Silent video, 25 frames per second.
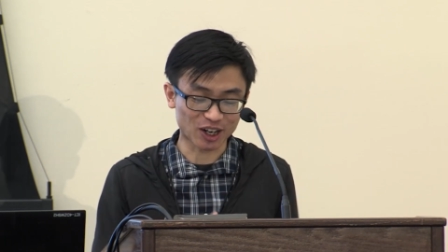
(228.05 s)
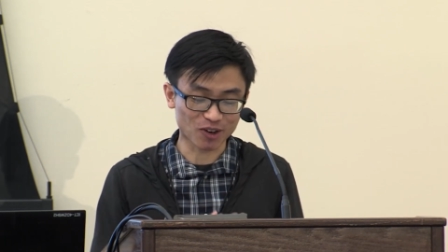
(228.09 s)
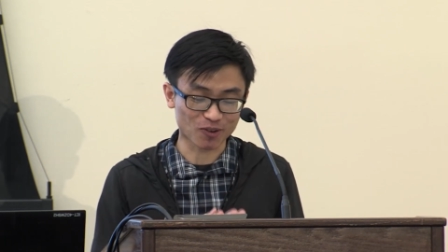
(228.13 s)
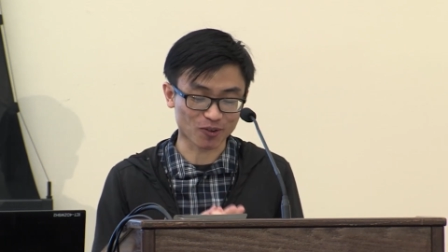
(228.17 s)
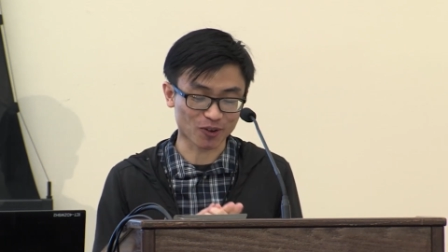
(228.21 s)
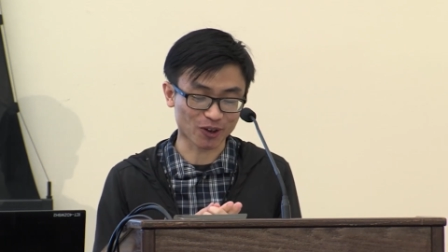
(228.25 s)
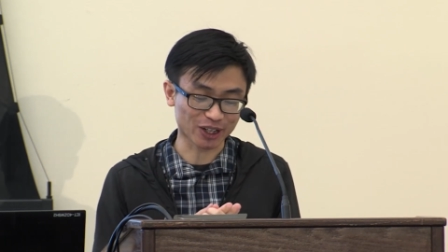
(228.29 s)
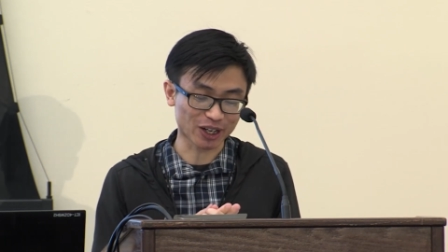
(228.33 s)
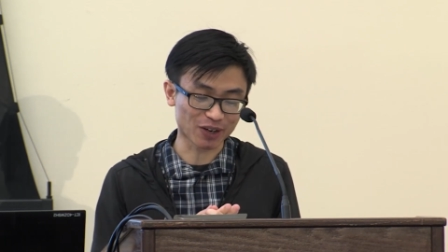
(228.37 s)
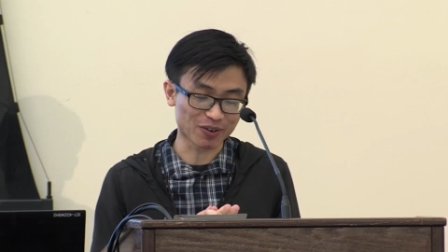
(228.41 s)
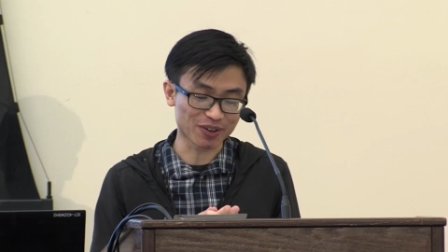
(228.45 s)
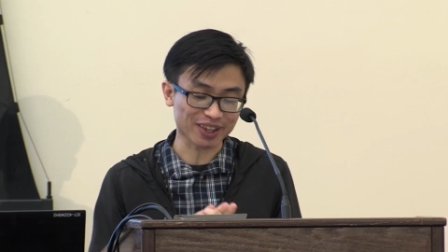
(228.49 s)

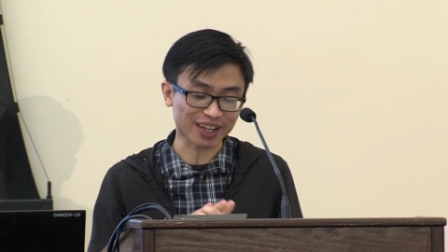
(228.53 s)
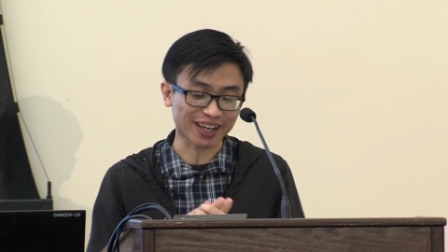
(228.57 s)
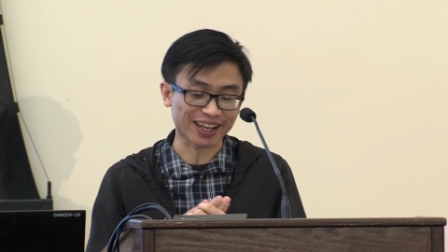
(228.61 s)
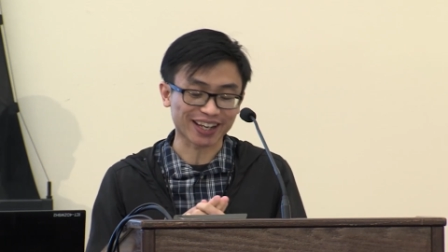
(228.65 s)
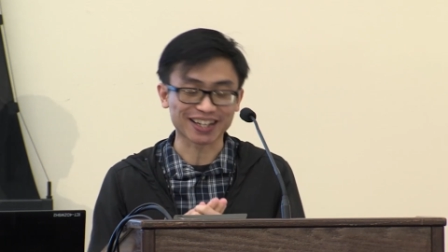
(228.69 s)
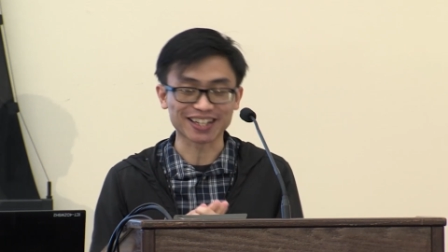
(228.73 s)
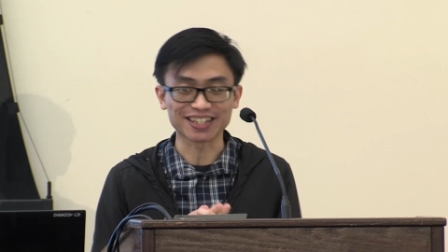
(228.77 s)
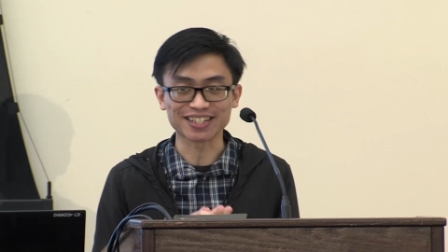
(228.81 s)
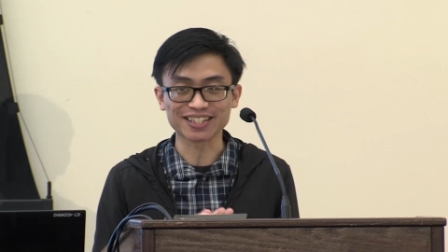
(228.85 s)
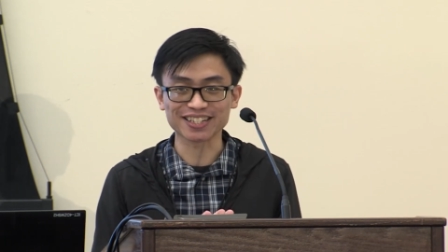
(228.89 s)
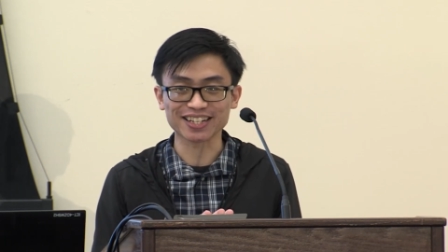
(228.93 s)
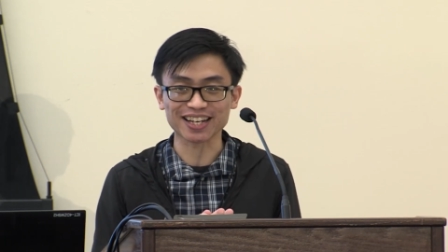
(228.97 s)
working with
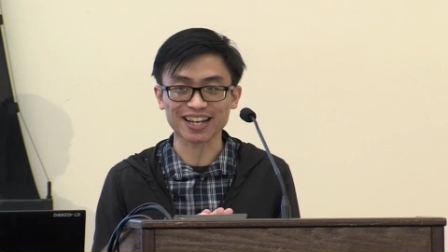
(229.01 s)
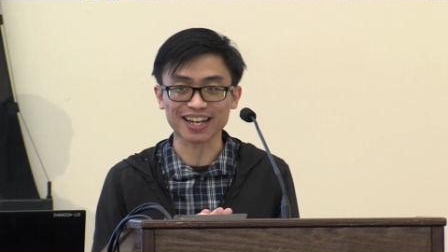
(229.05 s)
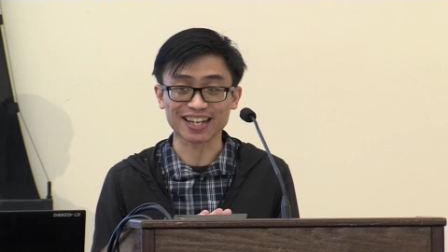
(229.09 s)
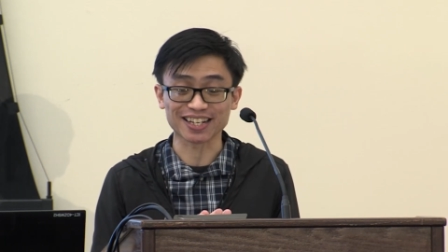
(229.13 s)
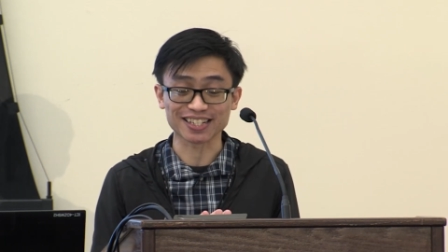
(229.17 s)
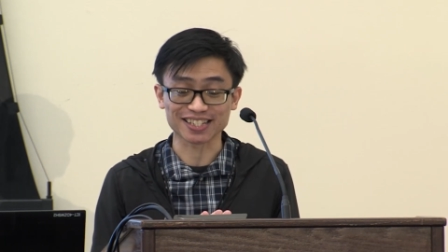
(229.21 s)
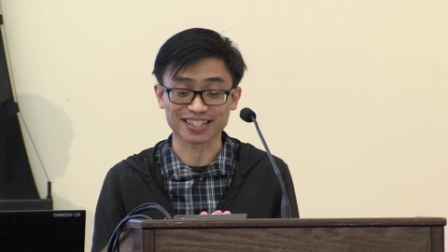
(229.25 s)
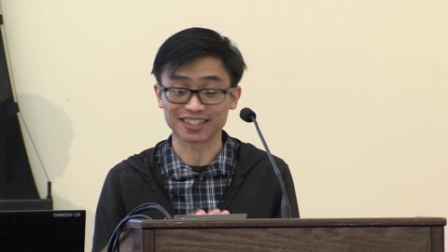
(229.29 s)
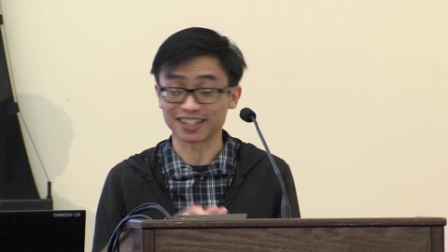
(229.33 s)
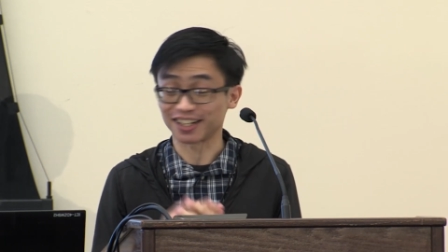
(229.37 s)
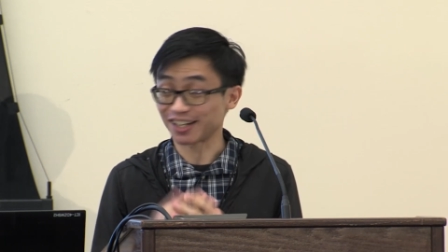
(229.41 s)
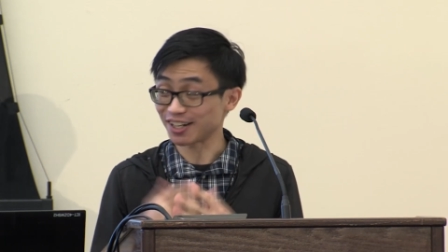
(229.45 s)
Andy as
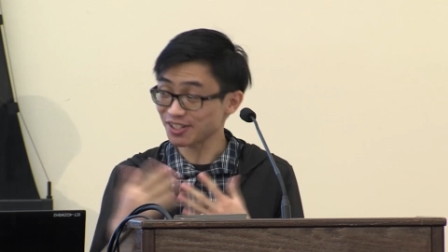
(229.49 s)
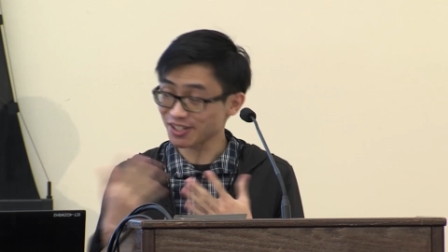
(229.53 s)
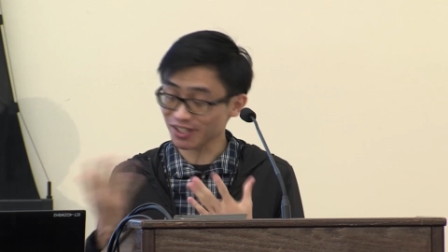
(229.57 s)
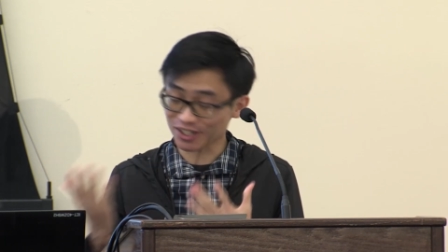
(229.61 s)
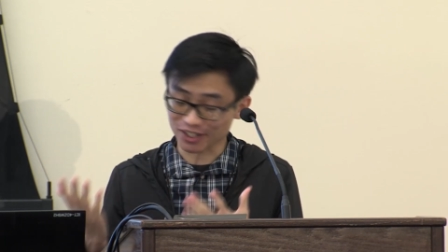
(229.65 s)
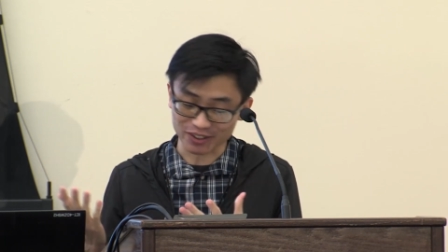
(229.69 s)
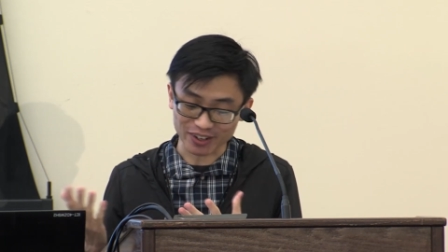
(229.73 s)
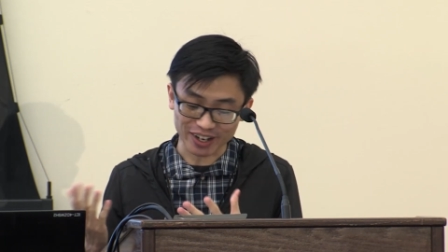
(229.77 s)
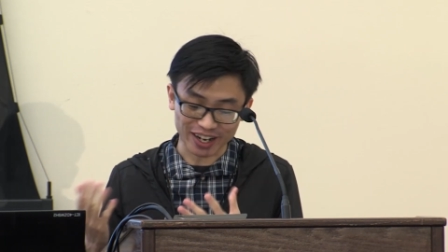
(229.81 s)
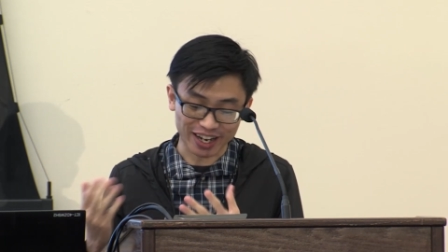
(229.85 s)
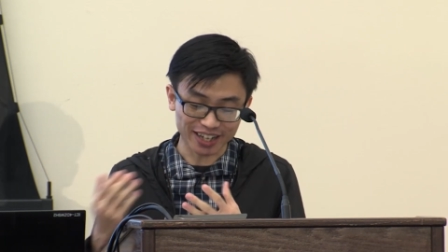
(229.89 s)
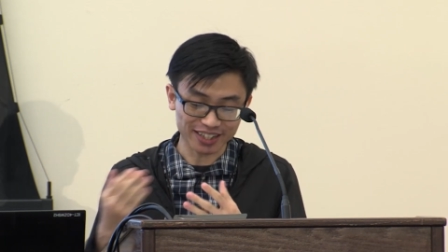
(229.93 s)
an
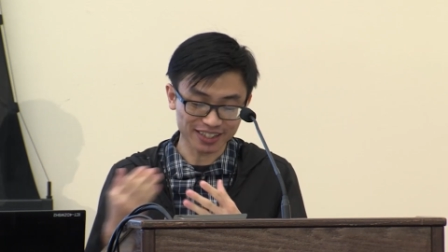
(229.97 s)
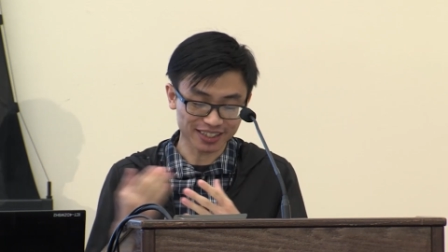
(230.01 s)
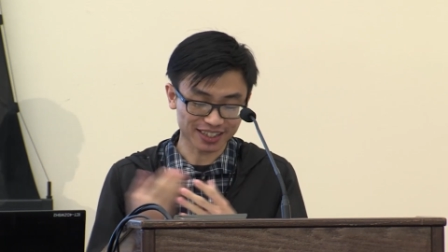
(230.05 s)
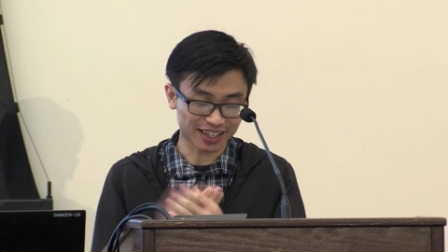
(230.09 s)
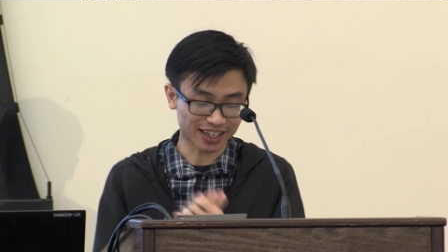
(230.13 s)
undergrad